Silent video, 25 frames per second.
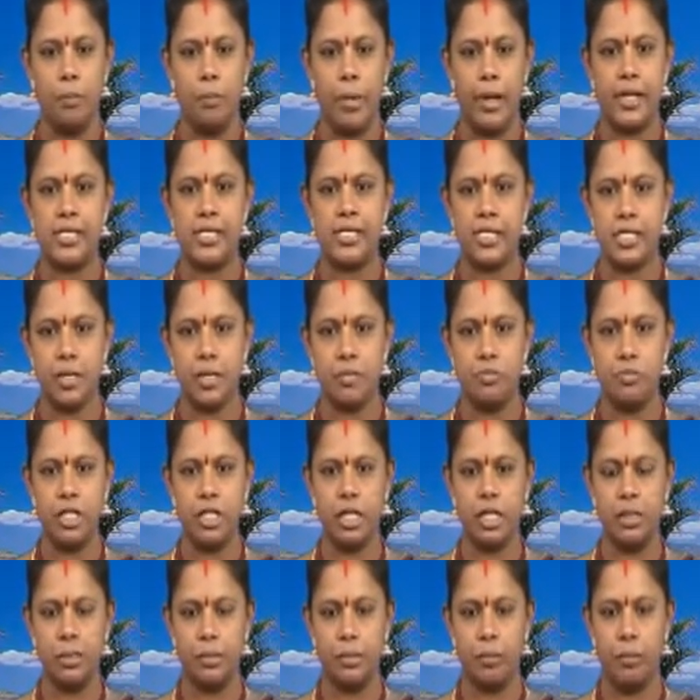by
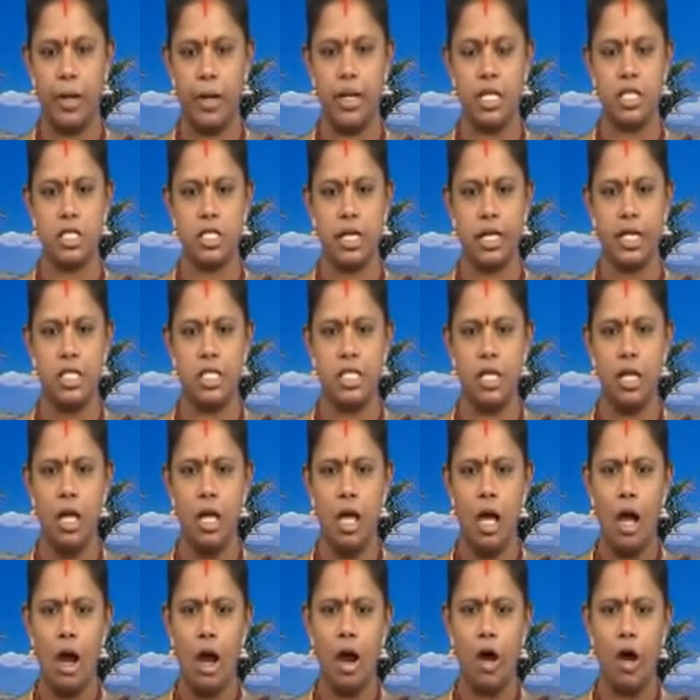subject, by title,